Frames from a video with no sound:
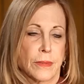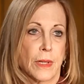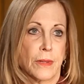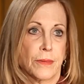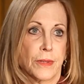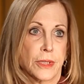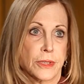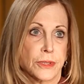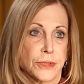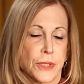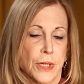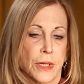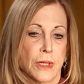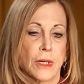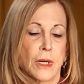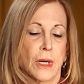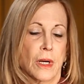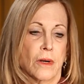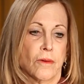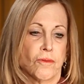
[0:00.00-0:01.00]
that there's a
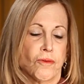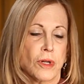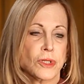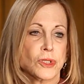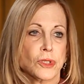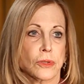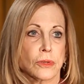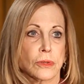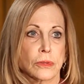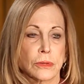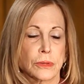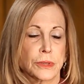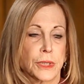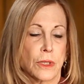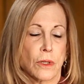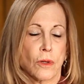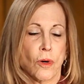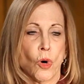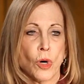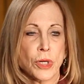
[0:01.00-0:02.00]
frontal
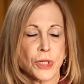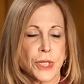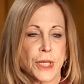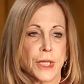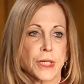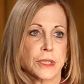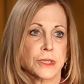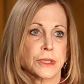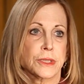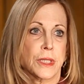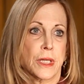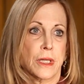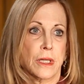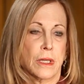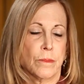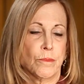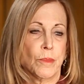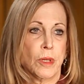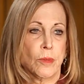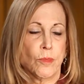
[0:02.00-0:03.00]
neocortex and
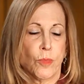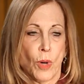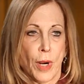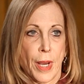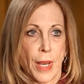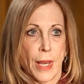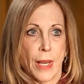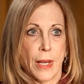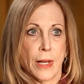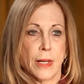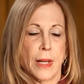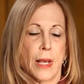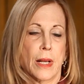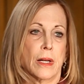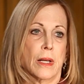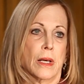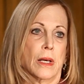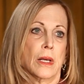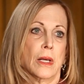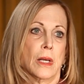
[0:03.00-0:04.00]
a midbrain
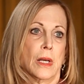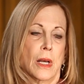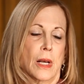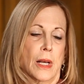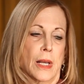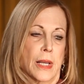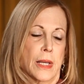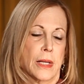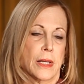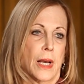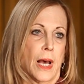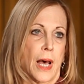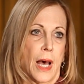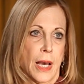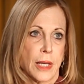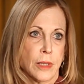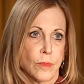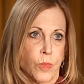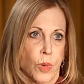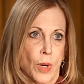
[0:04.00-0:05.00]
and a
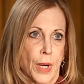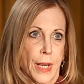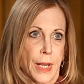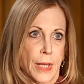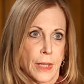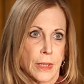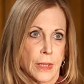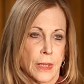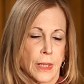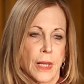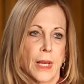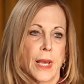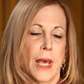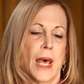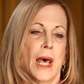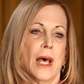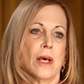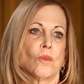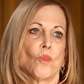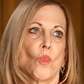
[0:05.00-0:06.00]
hindbrain.
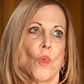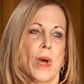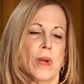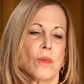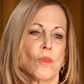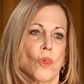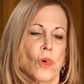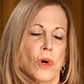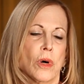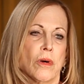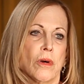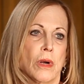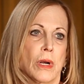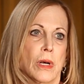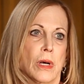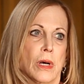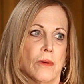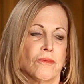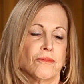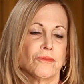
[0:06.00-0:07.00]
And when we're
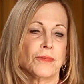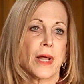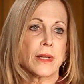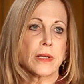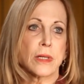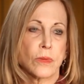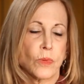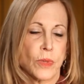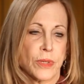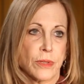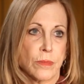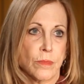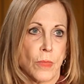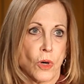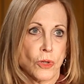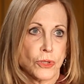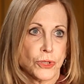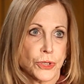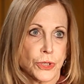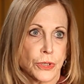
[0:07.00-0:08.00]
flooded with
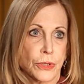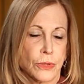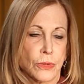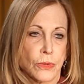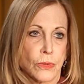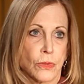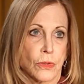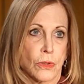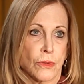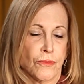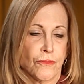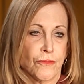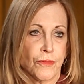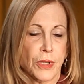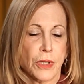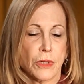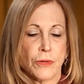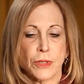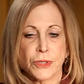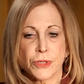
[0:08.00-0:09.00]
emotion or
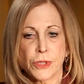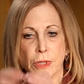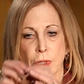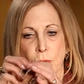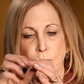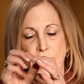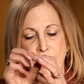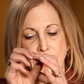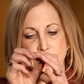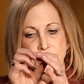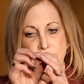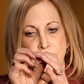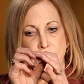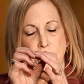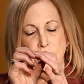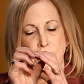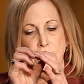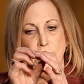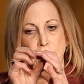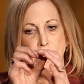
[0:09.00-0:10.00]
fear, there's a little place in
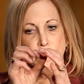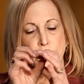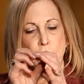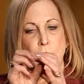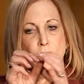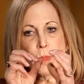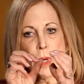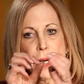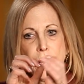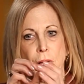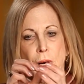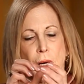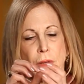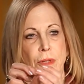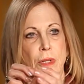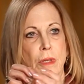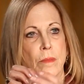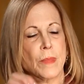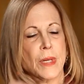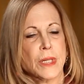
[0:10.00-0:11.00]
the midbrain called
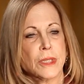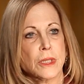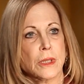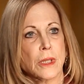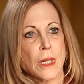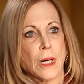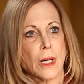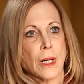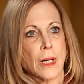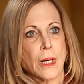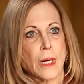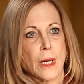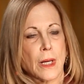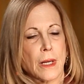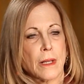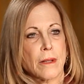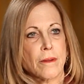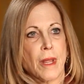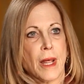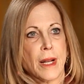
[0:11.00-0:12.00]
the amygdala
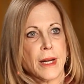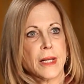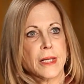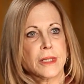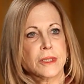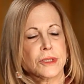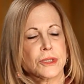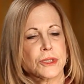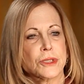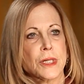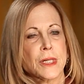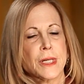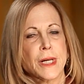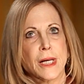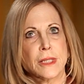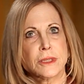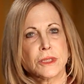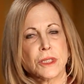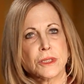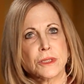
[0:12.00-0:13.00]
that it's
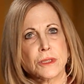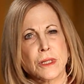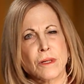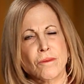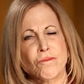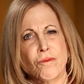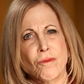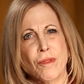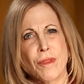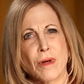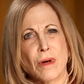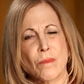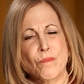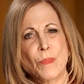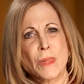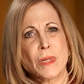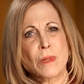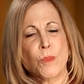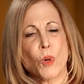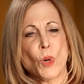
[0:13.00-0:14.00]
as if the
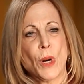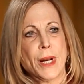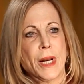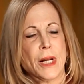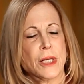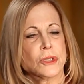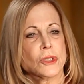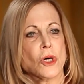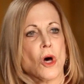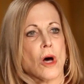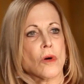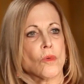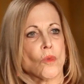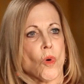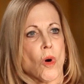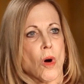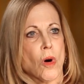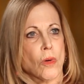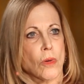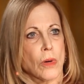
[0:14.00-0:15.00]
midbrain has gone
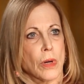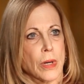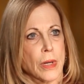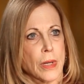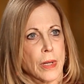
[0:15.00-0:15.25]
rogue.